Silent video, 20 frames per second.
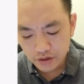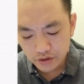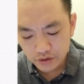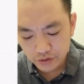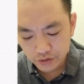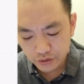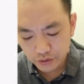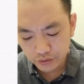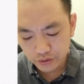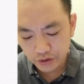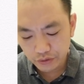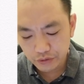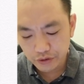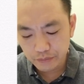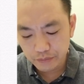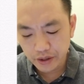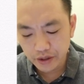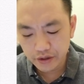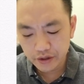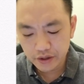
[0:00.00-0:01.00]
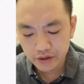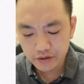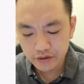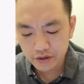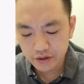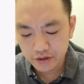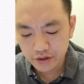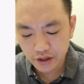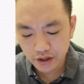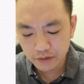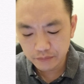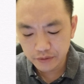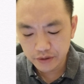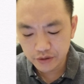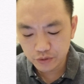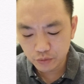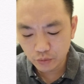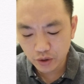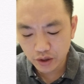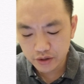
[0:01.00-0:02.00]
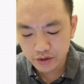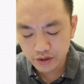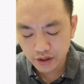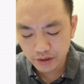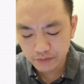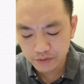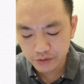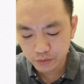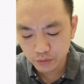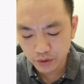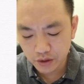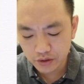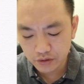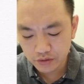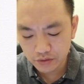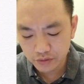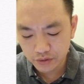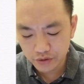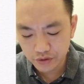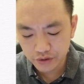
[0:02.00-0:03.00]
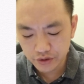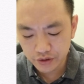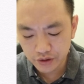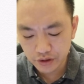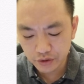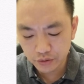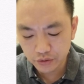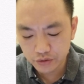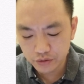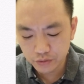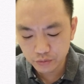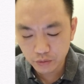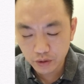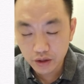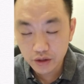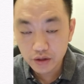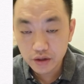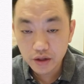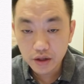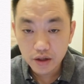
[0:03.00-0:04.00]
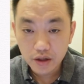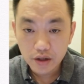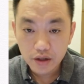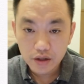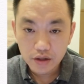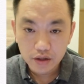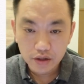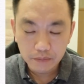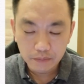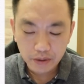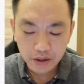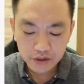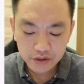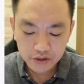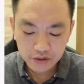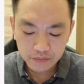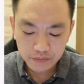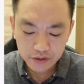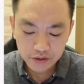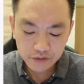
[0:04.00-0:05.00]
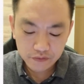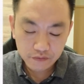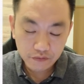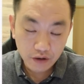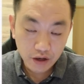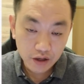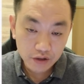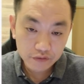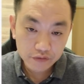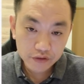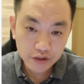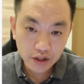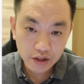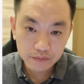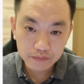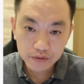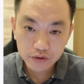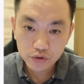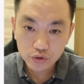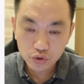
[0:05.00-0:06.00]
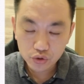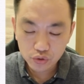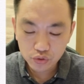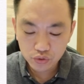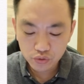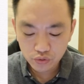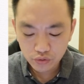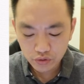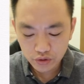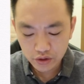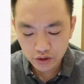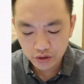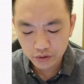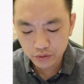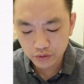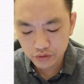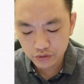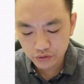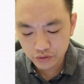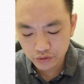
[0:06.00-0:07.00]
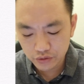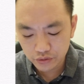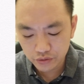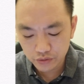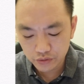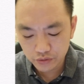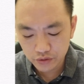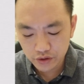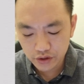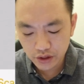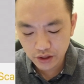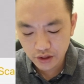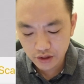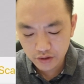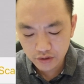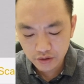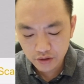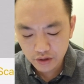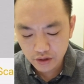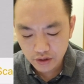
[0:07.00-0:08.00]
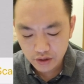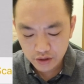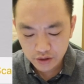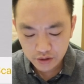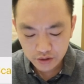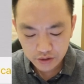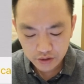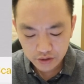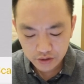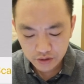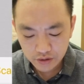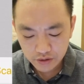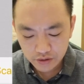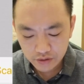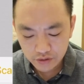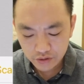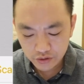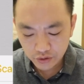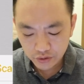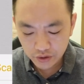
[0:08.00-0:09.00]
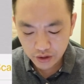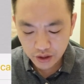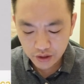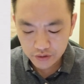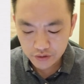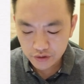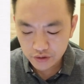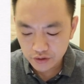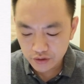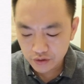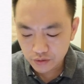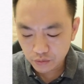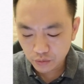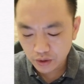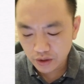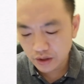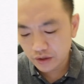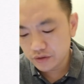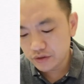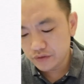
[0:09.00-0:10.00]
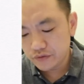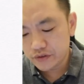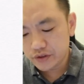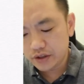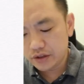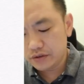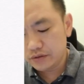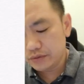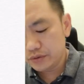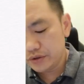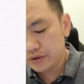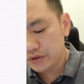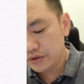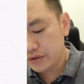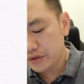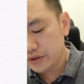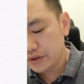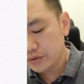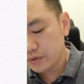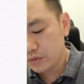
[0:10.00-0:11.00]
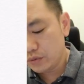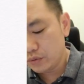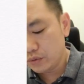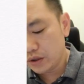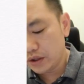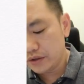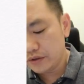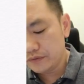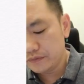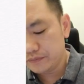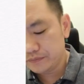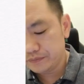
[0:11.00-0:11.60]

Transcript: You took the remaining, the top is 1 times 1, which is equal to 1. The bottom is 5 times 2 equals to 10. So the answer is 1 out of 10, which is 1.